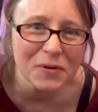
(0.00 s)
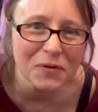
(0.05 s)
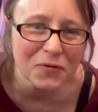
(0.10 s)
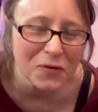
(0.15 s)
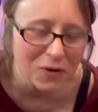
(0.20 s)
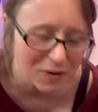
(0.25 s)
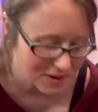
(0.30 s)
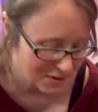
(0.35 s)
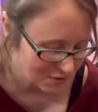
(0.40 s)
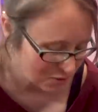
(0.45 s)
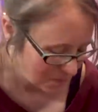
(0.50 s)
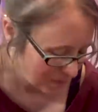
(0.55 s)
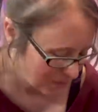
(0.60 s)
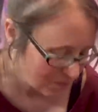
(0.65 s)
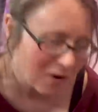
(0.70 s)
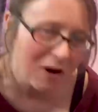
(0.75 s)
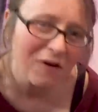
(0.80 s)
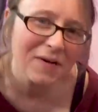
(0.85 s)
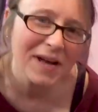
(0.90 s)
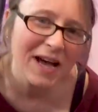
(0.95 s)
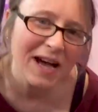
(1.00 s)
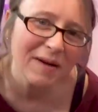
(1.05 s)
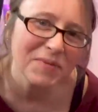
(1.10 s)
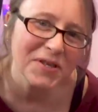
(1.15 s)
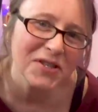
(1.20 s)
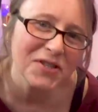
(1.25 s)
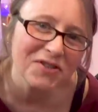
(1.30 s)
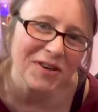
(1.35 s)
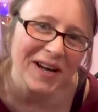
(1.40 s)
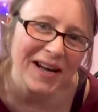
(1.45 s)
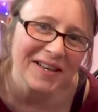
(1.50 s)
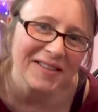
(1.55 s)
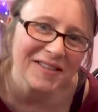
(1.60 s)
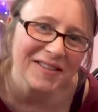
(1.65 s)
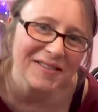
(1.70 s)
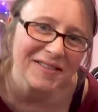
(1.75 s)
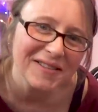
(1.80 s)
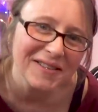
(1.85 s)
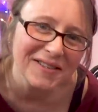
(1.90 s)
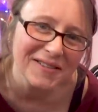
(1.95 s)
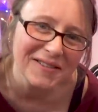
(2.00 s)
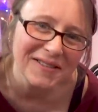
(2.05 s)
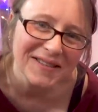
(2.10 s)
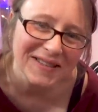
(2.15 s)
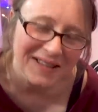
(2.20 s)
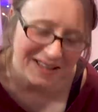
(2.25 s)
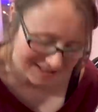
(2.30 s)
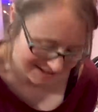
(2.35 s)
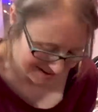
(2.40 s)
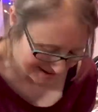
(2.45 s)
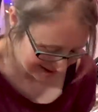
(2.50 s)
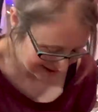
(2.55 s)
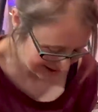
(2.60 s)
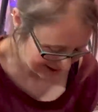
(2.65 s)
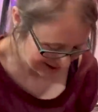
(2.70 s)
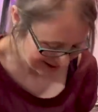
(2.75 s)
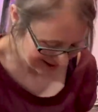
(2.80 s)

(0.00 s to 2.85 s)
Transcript: before. It's all been very abstract, you know, and